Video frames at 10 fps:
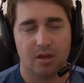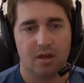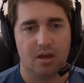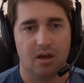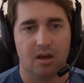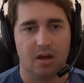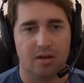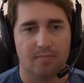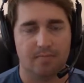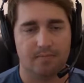
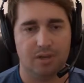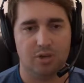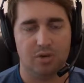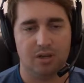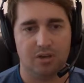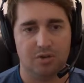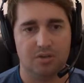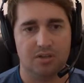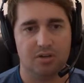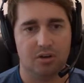and you can use
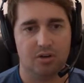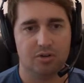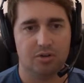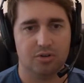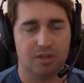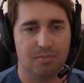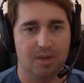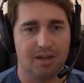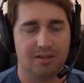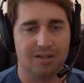these archers and
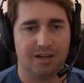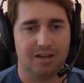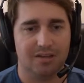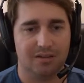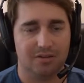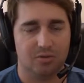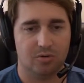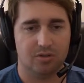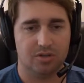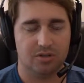minions to get the
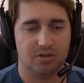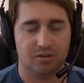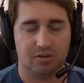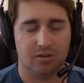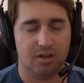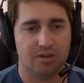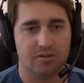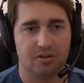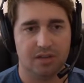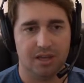storages or the collectors
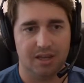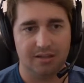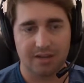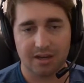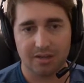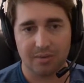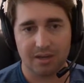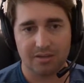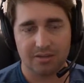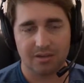on the inside of the
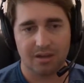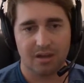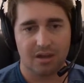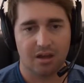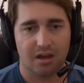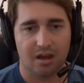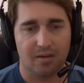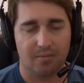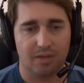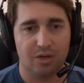base,
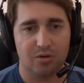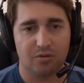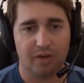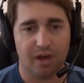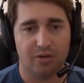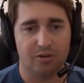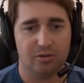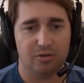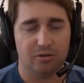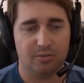huge
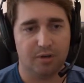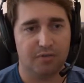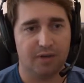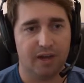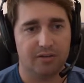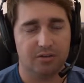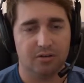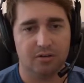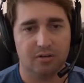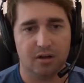value, much
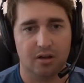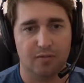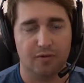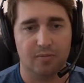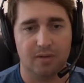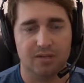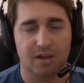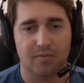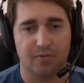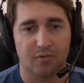faster farming
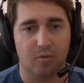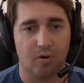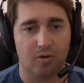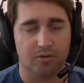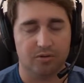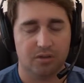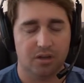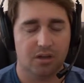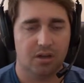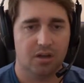time for walls.
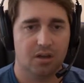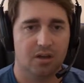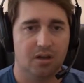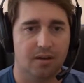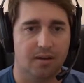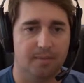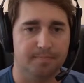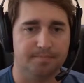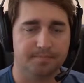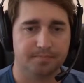So
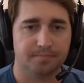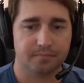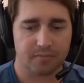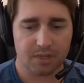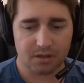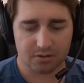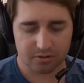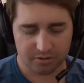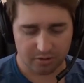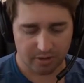
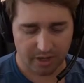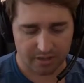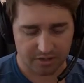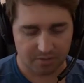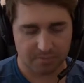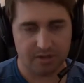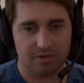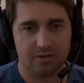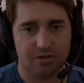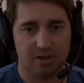let's go ahead and jump
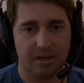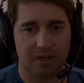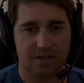into the next